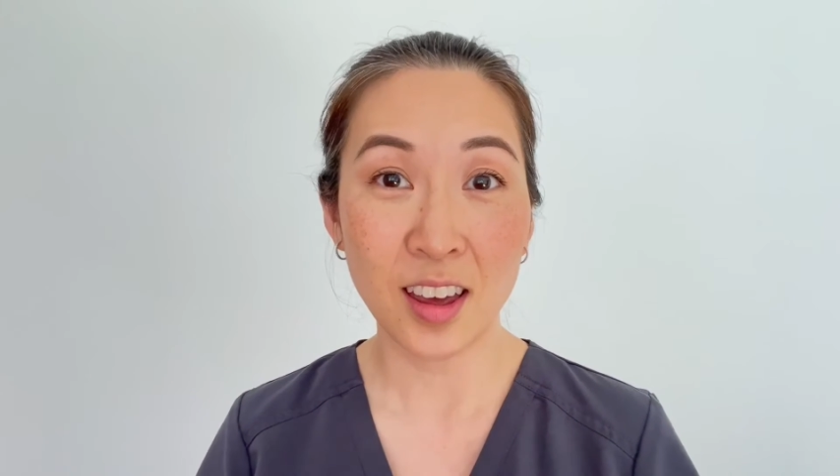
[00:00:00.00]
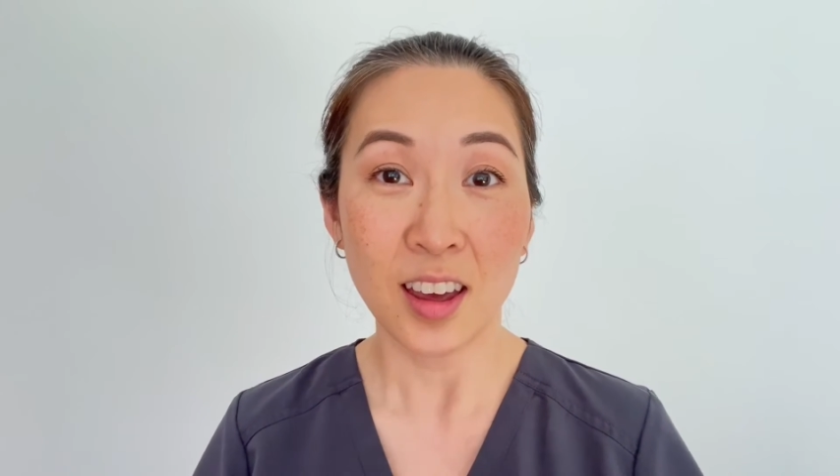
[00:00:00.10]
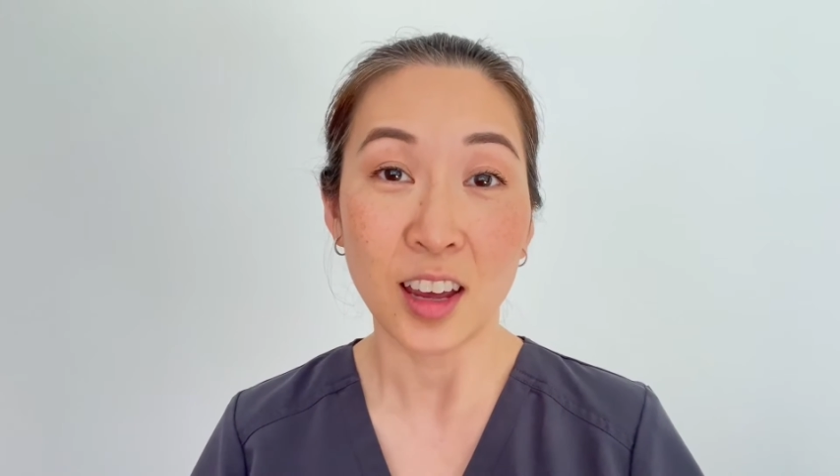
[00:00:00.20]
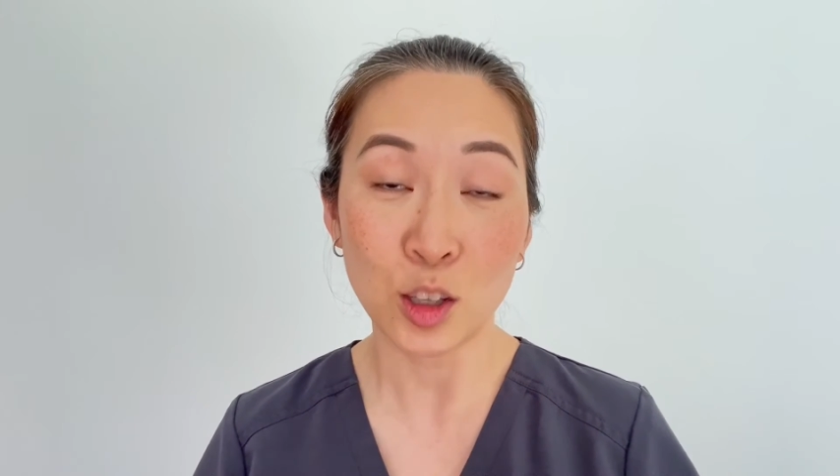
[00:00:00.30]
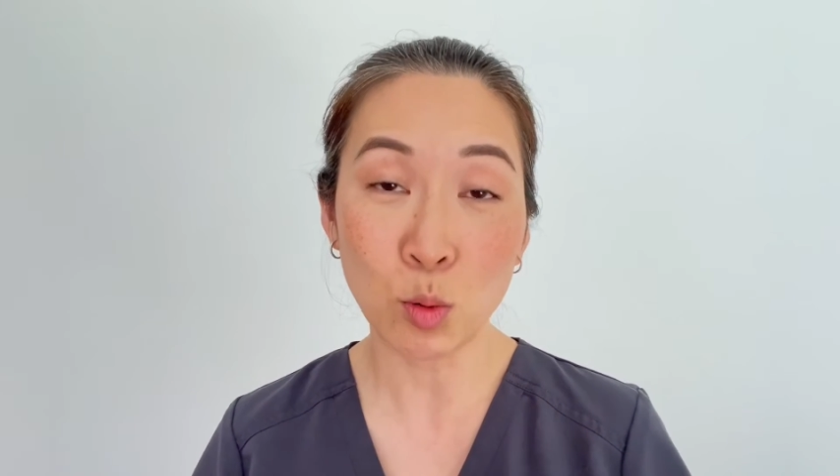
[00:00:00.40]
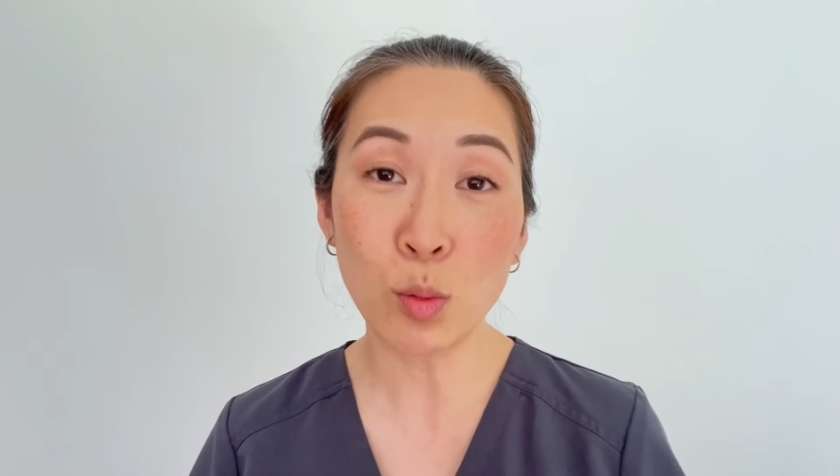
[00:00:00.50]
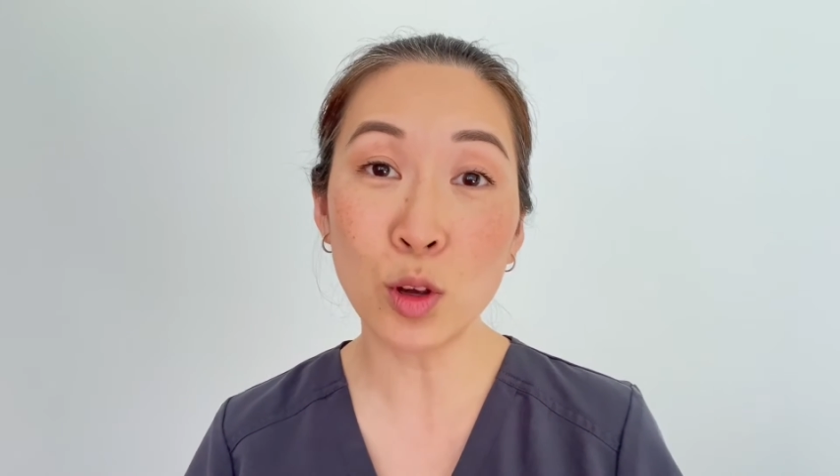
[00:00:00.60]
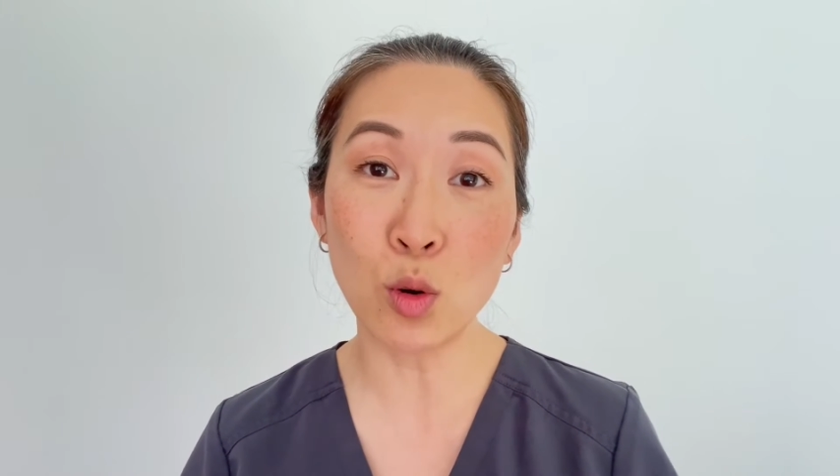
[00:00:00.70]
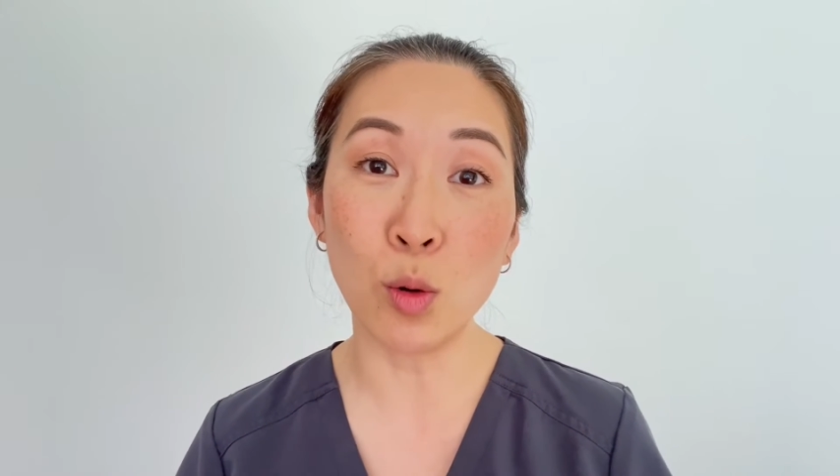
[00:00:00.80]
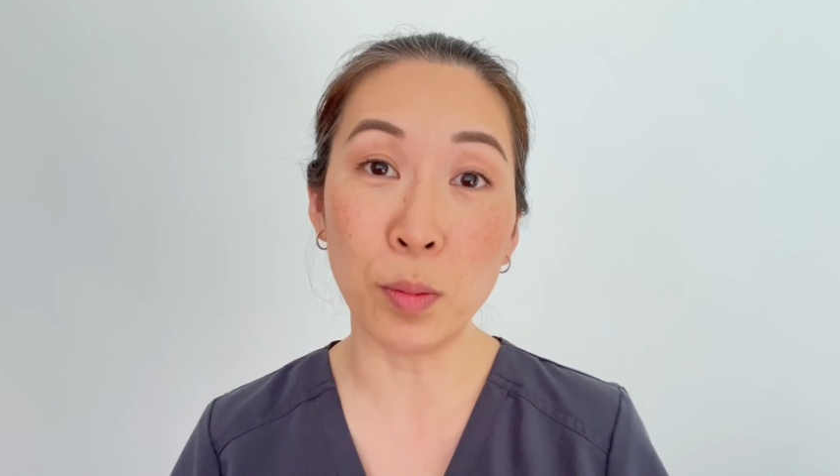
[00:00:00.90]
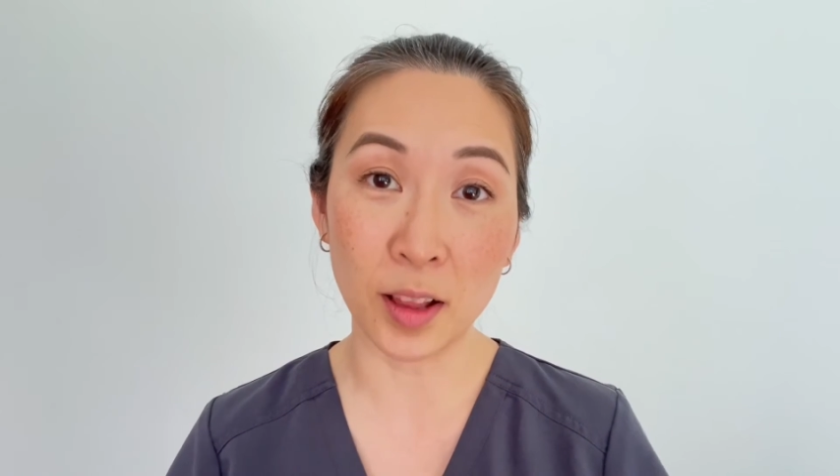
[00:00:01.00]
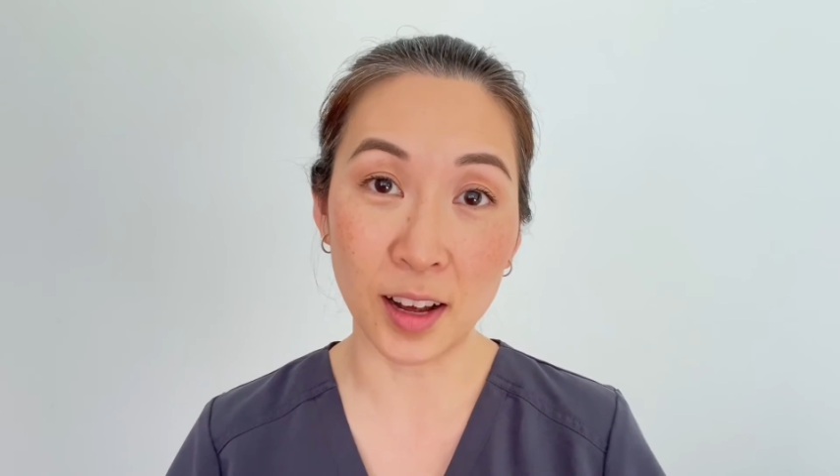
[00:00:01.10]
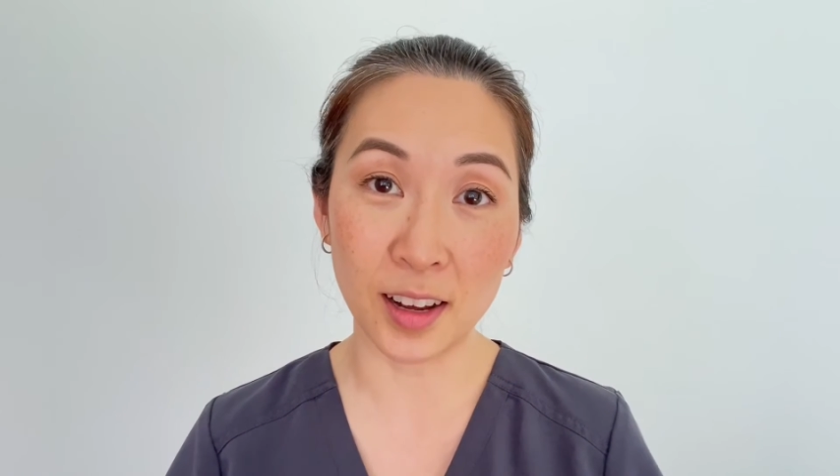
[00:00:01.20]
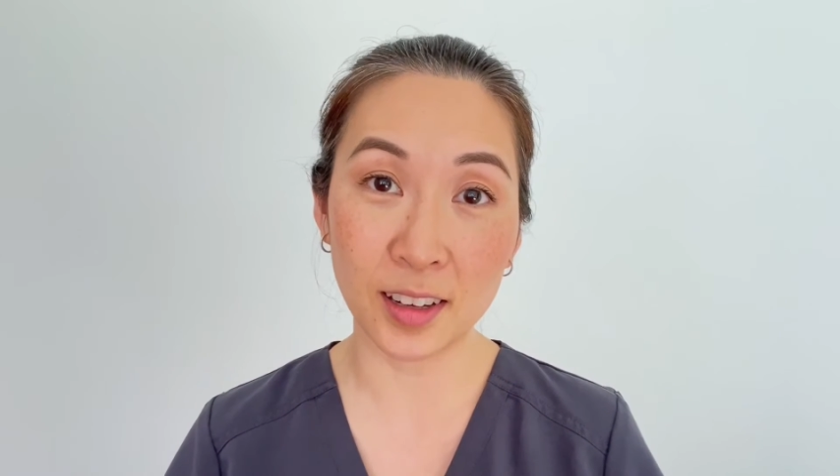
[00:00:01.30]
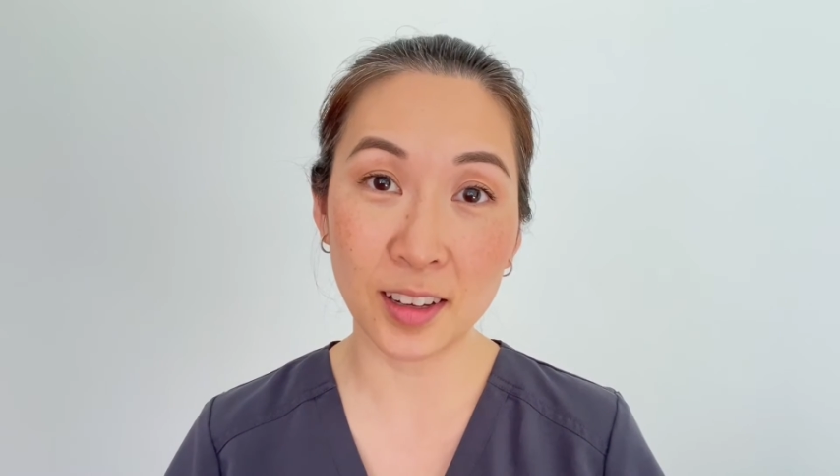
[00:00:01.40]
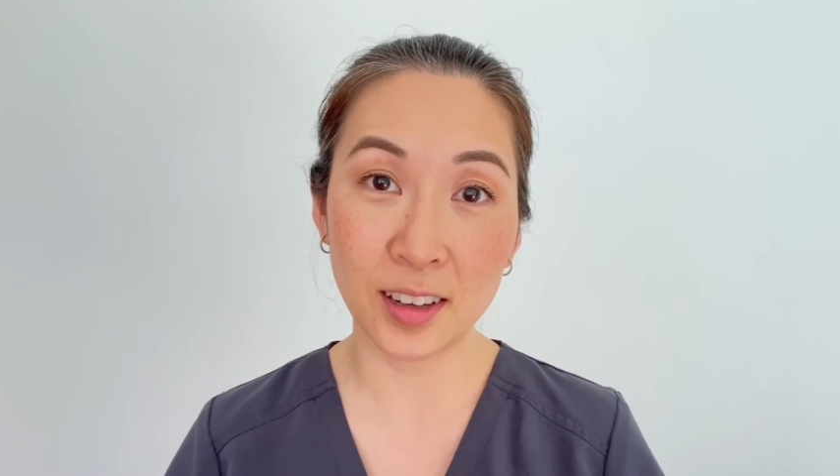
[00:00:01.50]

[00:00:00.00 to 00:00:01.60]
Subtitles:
It's what we call plaque.